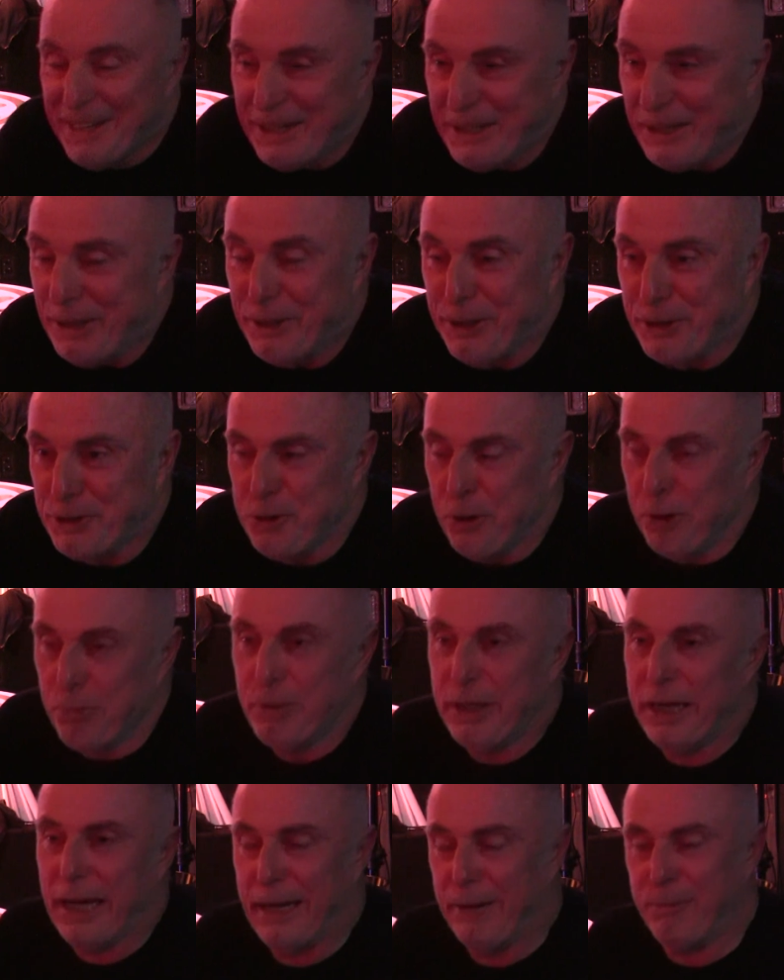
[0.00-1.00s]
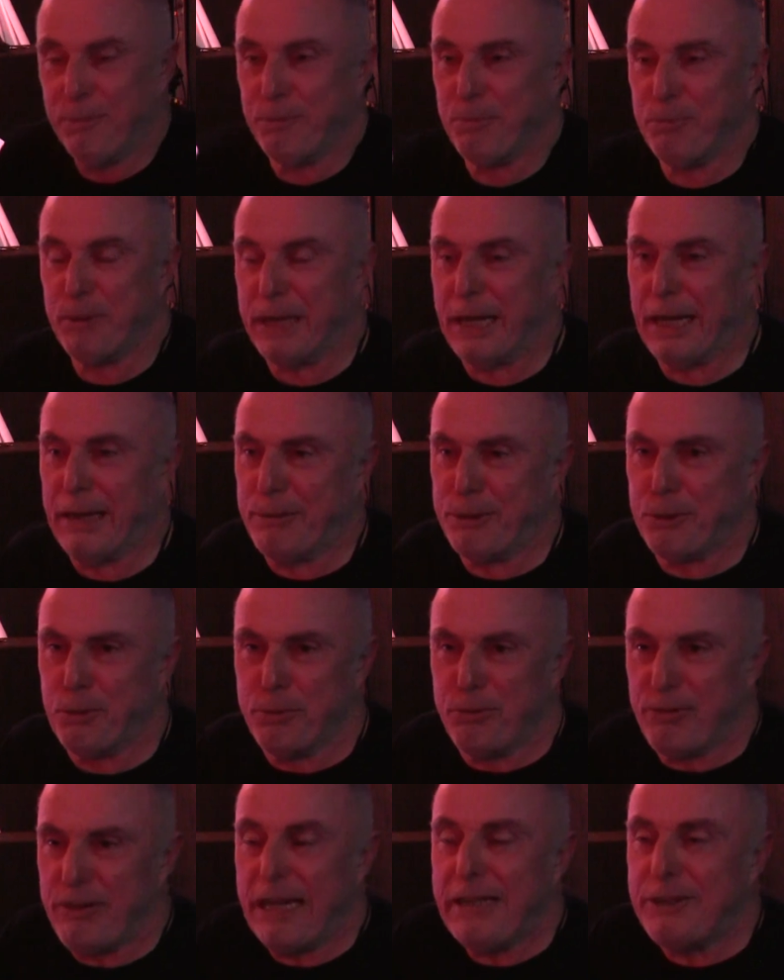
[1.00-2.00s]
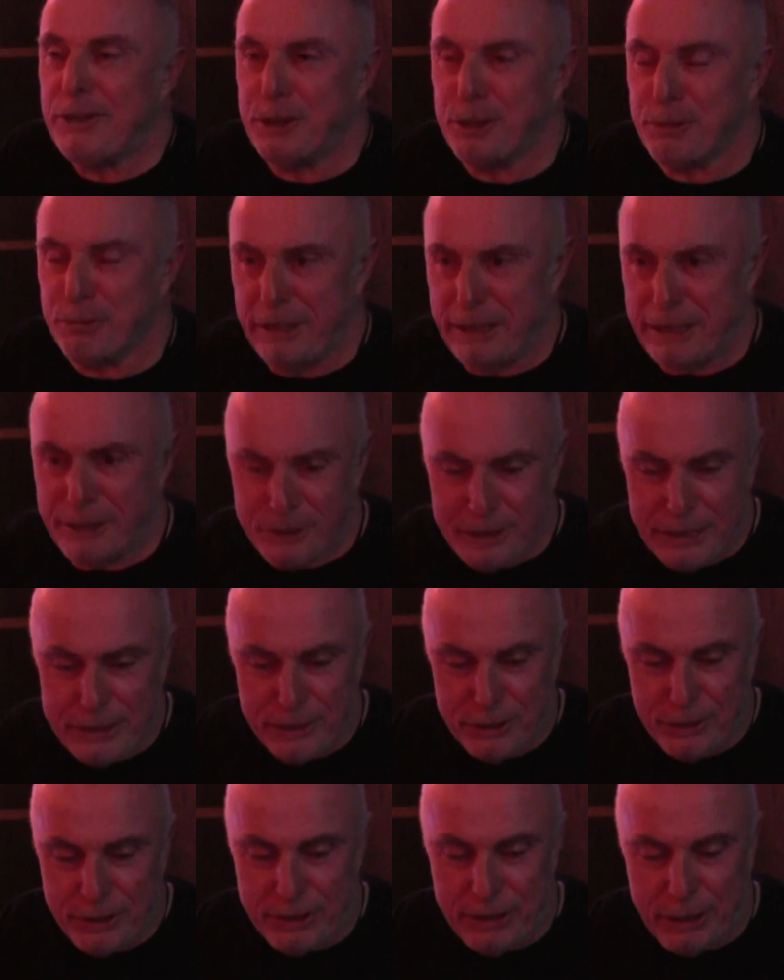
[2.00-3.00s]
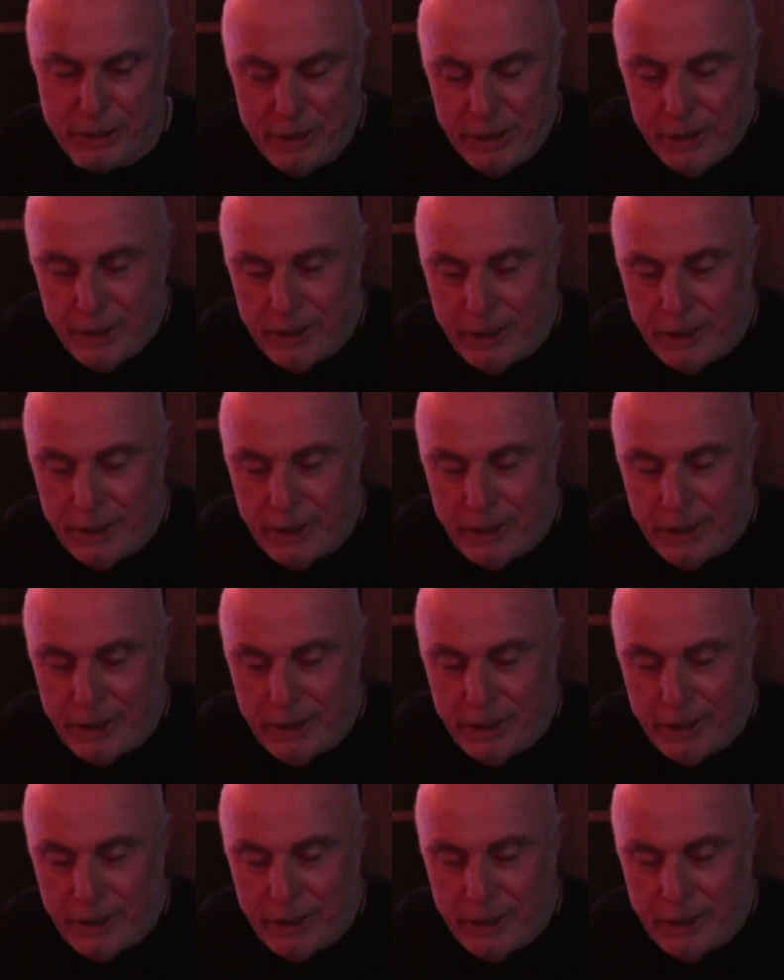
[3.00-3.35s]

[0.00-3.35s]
the song became a sort of legendary in the sense that, you know,